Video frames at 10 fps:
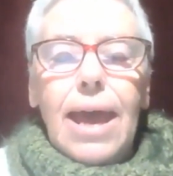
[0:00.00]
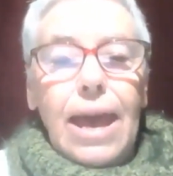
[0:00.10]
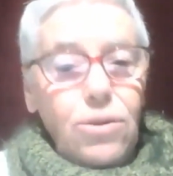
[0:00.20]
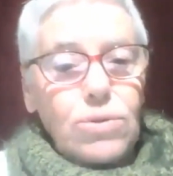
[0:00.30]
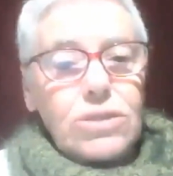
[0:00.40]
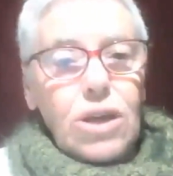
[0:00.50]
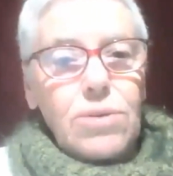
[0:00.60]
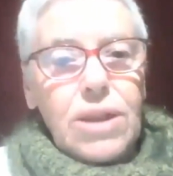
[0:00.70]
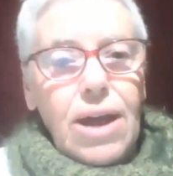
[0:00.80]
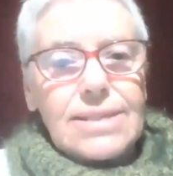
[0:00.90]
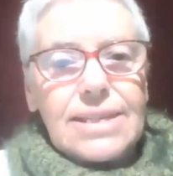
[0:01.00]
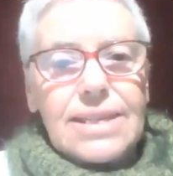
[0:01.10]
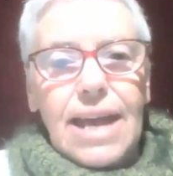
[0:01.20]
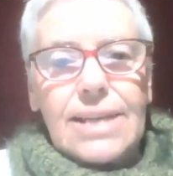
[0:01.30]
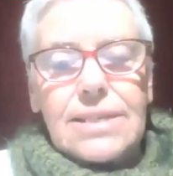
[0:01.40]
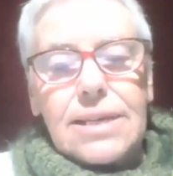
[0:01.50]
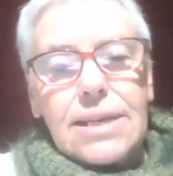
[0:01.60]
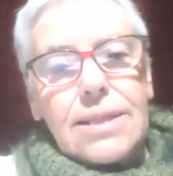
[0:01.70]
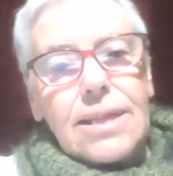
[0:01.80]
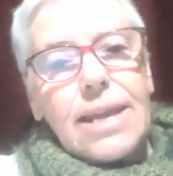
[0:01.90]
And also in
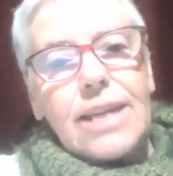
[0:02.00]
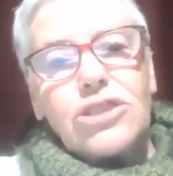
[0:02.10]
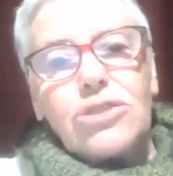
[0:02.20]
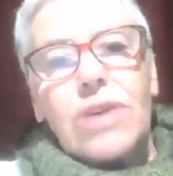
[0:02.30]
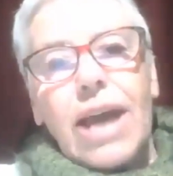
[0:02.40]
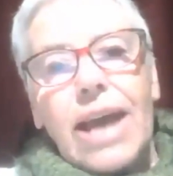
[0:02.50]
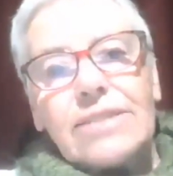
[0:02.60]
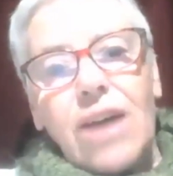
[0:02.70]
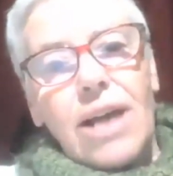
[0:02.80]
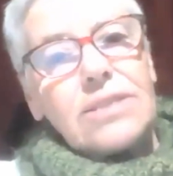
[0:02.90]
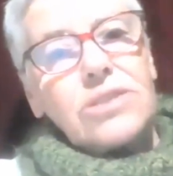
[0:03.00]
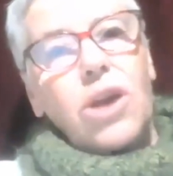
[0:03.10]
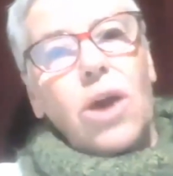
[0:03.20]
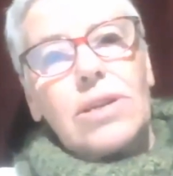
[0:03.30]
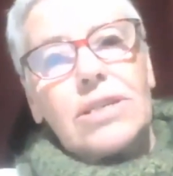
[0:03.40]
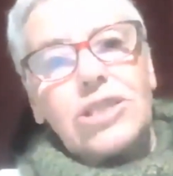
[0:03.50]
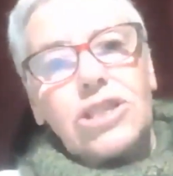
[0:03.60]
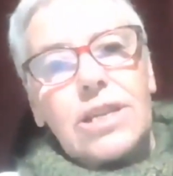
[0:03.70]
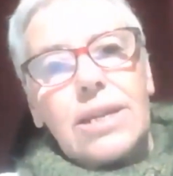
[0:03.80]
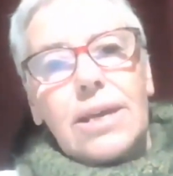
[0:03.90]
1980, the National Gay Rights
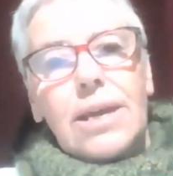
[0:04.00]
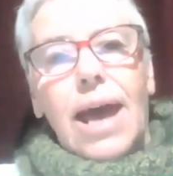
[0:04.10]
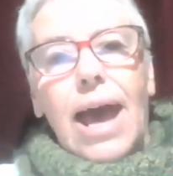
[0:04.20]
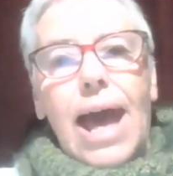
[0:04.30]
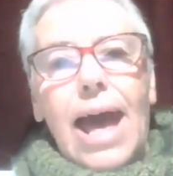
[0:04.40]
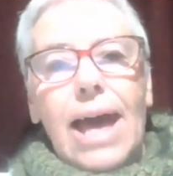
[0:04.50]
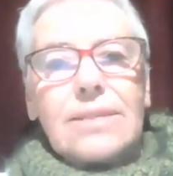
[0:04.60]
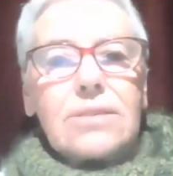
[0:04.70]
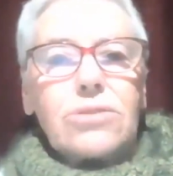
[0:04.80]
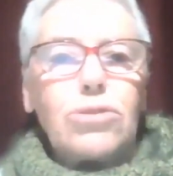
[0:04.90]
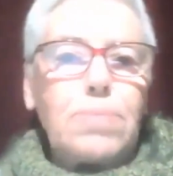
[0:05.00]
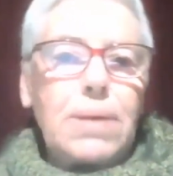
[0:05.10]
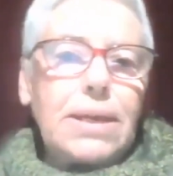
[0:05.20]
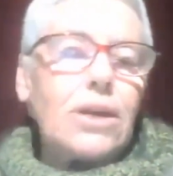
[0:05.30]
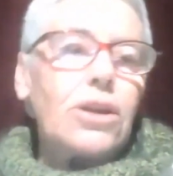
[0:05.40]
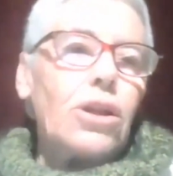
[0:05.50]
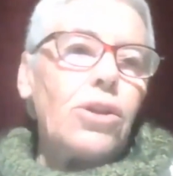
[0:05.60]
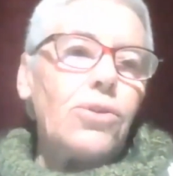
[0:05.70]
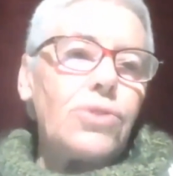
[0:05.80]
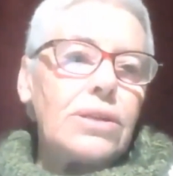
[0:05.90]
Coalition asked to be
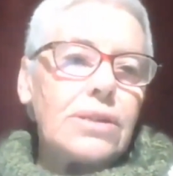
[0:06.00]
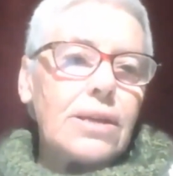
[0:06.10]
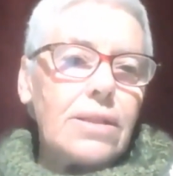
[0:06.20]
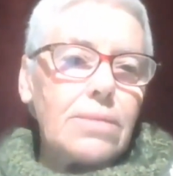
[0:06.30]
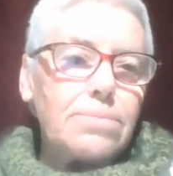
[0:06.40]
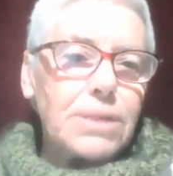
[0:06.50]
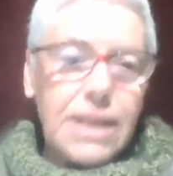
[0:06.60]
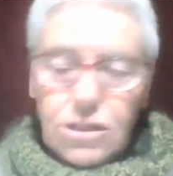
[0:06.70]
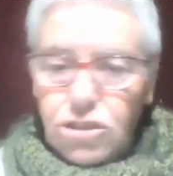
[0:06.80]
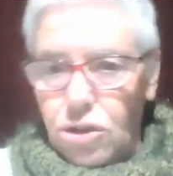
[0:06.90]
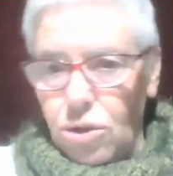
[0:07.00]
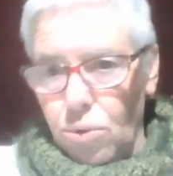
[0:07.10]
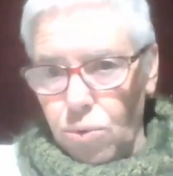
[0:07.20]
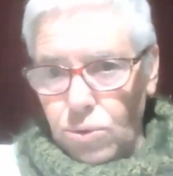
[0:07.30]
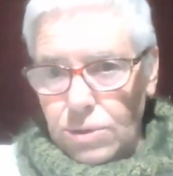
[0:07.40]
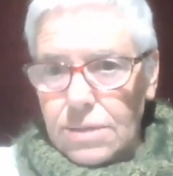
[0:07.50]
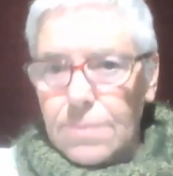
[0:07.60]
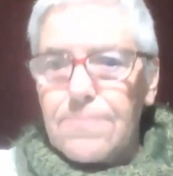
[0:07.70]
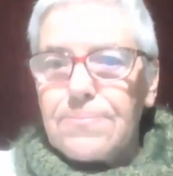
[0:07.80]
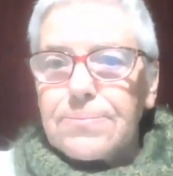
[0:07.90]
included in protection
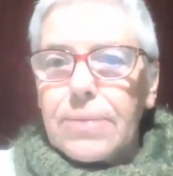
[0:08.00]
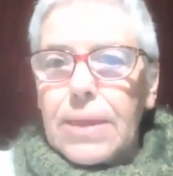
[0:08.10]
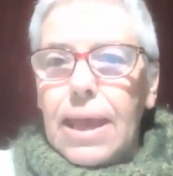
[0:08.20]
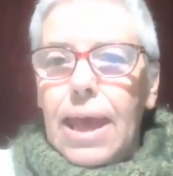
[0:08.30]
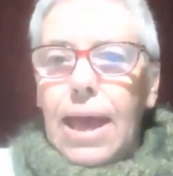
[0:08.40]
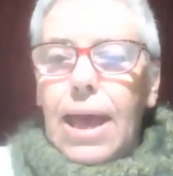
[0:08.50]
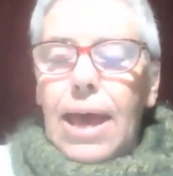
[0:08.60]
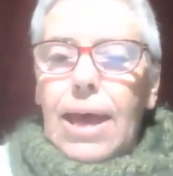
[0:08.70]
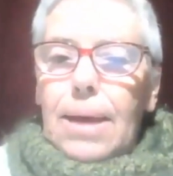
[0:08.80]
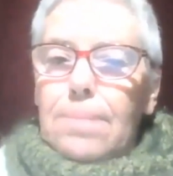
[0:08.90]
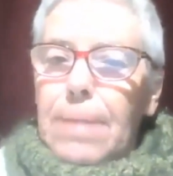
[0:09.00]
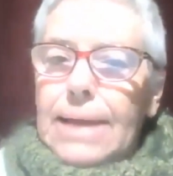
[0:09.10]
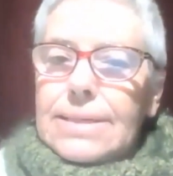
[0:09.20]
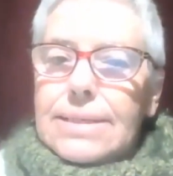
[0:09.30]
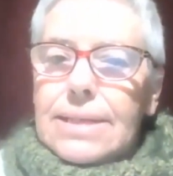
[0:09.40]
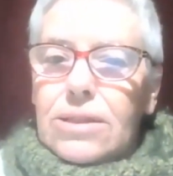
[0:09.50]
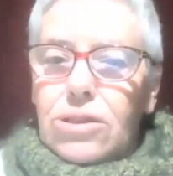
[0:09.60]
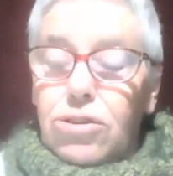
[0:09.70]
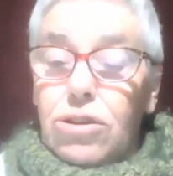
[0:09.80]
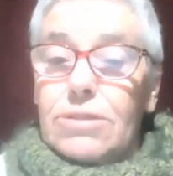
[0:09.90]
laws. But
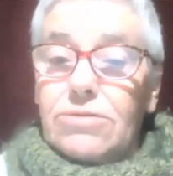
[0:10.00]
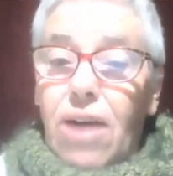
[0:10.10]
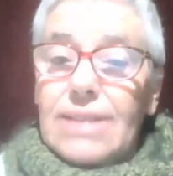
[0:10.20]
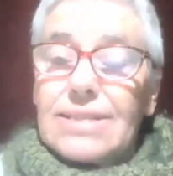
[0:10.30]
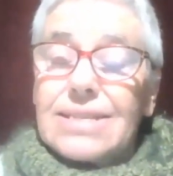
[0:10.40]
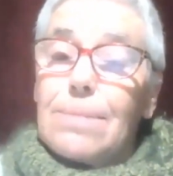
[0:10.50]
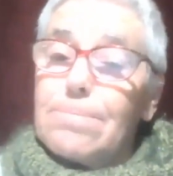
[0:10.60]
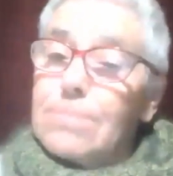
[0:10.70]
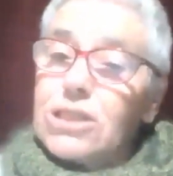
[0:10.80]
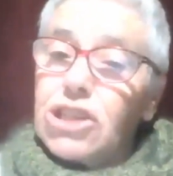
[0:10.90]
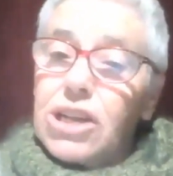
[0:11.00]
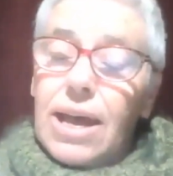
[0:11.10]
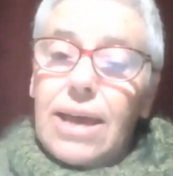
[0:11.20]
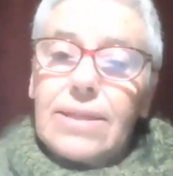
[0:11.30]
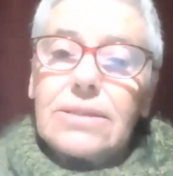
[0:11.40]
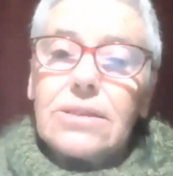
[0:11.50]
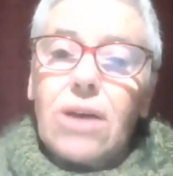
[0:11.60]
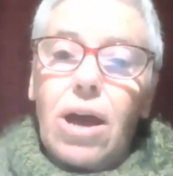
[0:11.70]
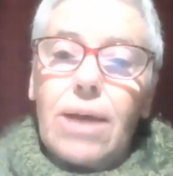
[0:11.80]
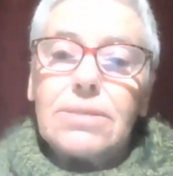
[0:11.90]
the Human Rights Commissioner at the
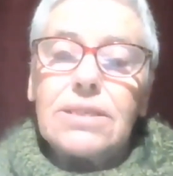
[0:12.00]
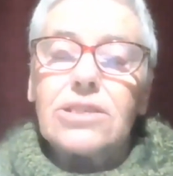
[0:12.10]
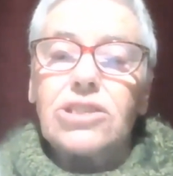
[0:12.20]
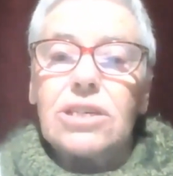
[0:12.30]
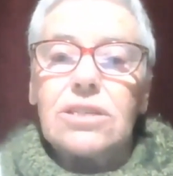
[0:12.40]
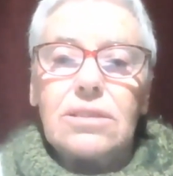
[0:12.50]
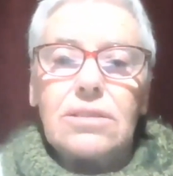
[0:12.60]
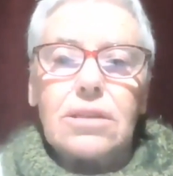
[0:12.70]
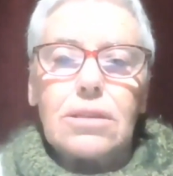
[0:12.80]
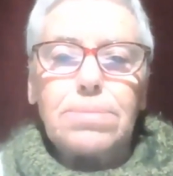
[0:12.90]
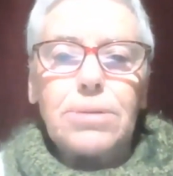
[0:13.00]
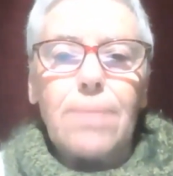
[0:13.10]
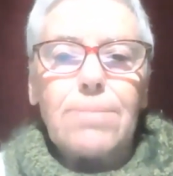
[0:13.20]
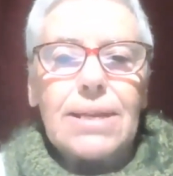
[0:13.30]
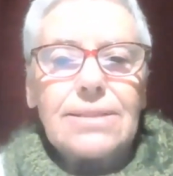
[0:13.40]
time suggested to the Prime